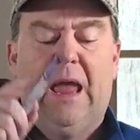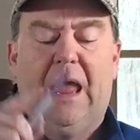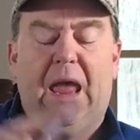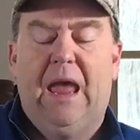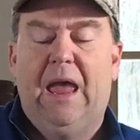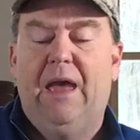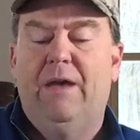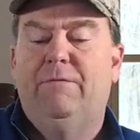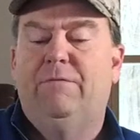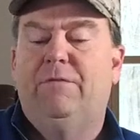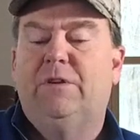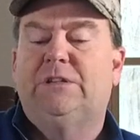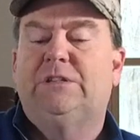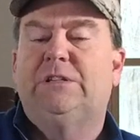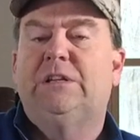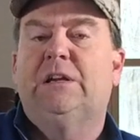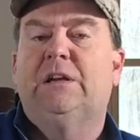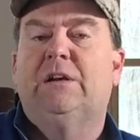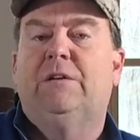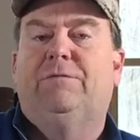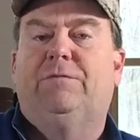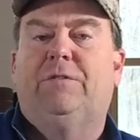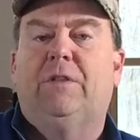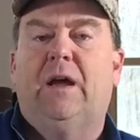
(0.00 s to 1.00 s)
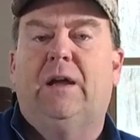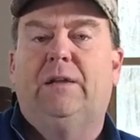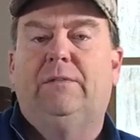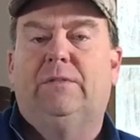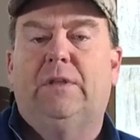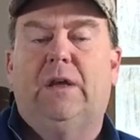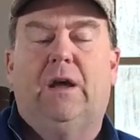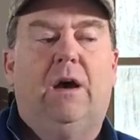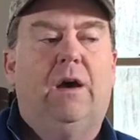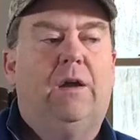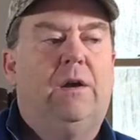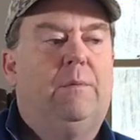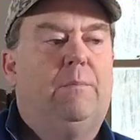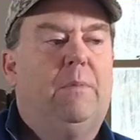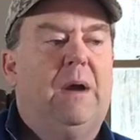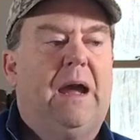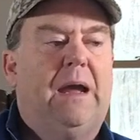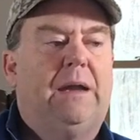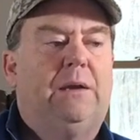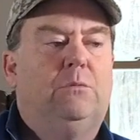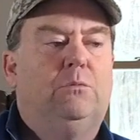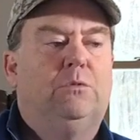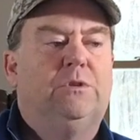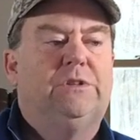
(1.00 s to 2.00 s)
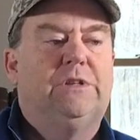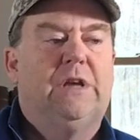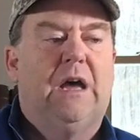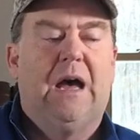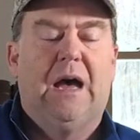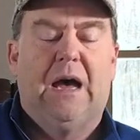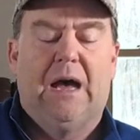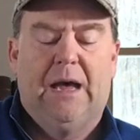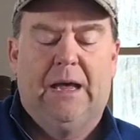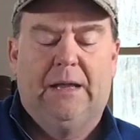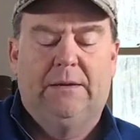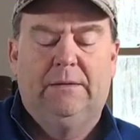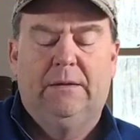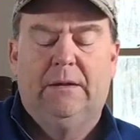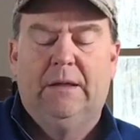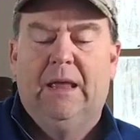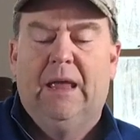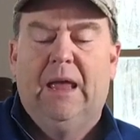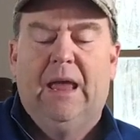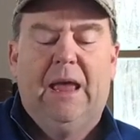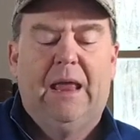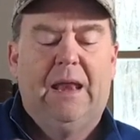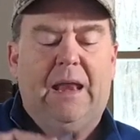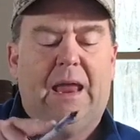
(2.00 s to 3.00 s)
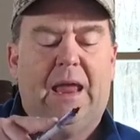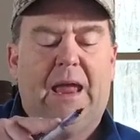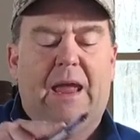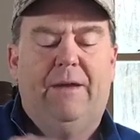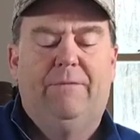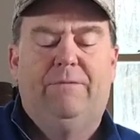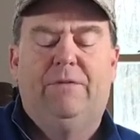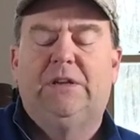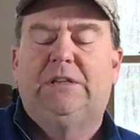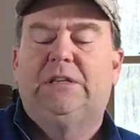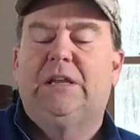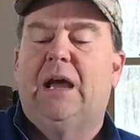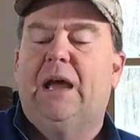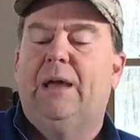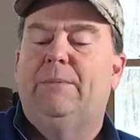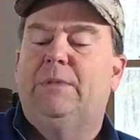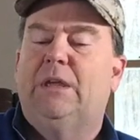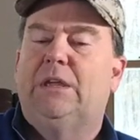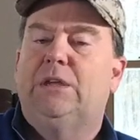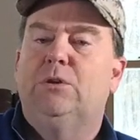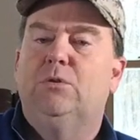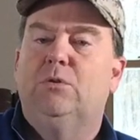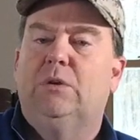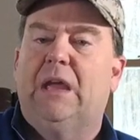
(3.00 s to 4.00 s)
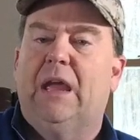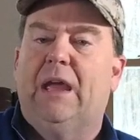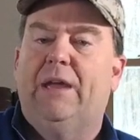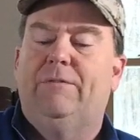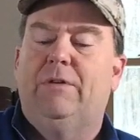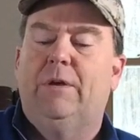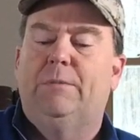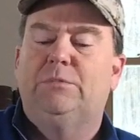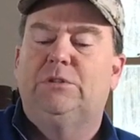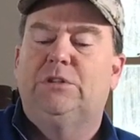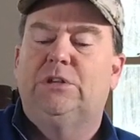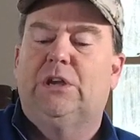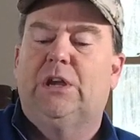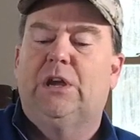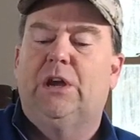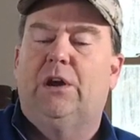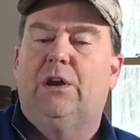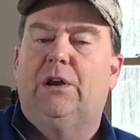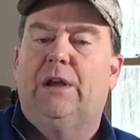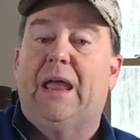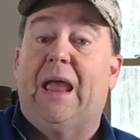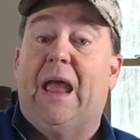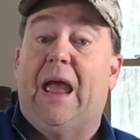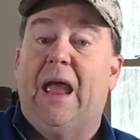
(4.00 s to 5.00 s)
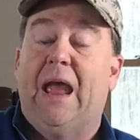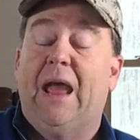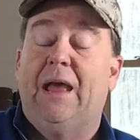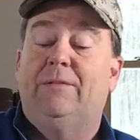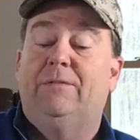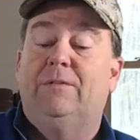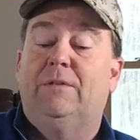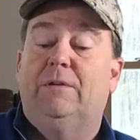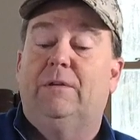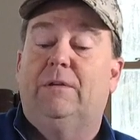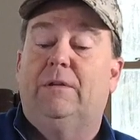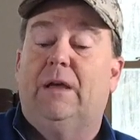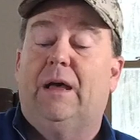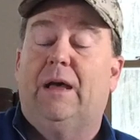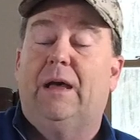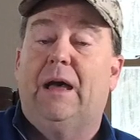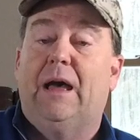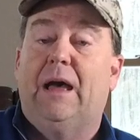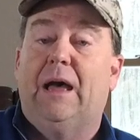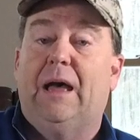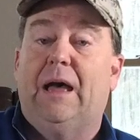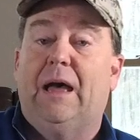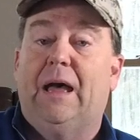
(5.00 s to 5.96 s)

every single flight that Hunter Biden was on and every time that you gave him security and the, uh,